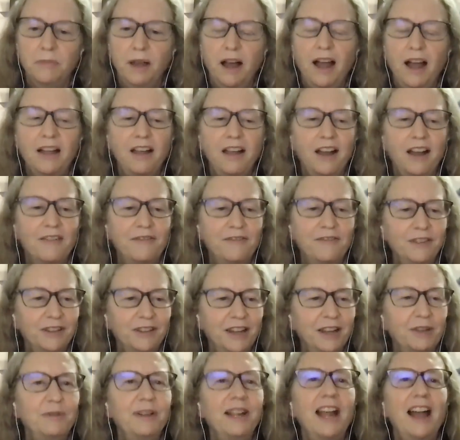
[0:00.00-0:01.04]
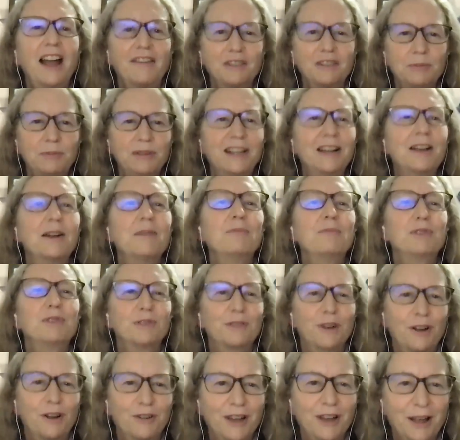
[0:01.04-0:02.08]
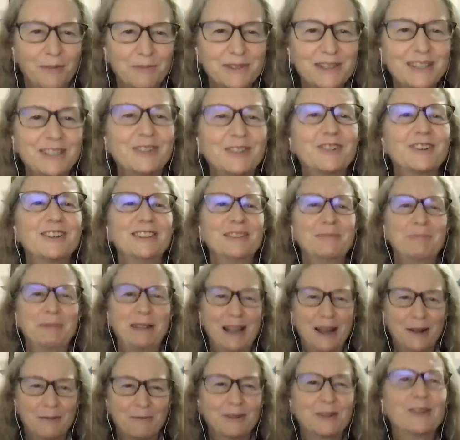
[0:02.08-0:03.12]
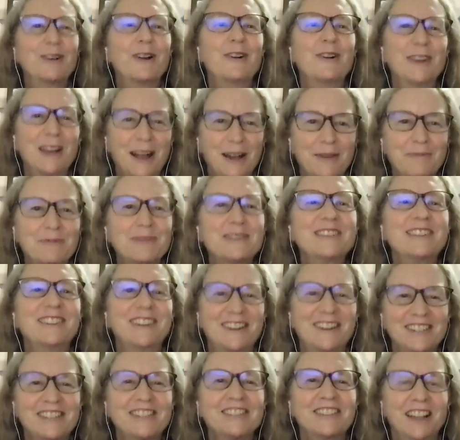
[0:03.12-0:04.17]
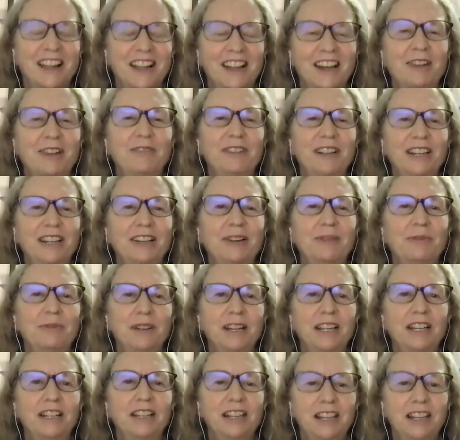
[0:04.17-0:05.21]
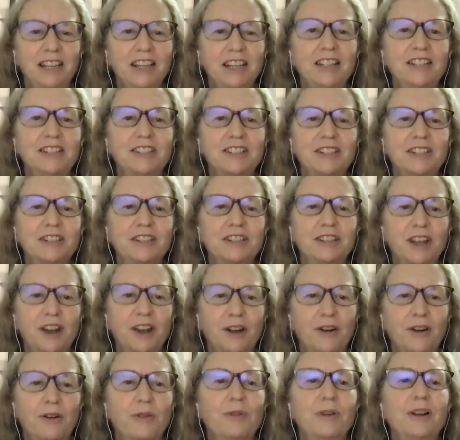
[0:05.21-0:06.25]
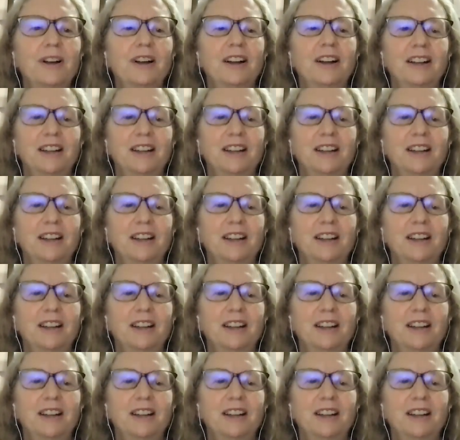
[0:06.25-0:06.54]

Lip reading: I feel like we have to become grown-ups. In order to become grown-ups in our society, we need to know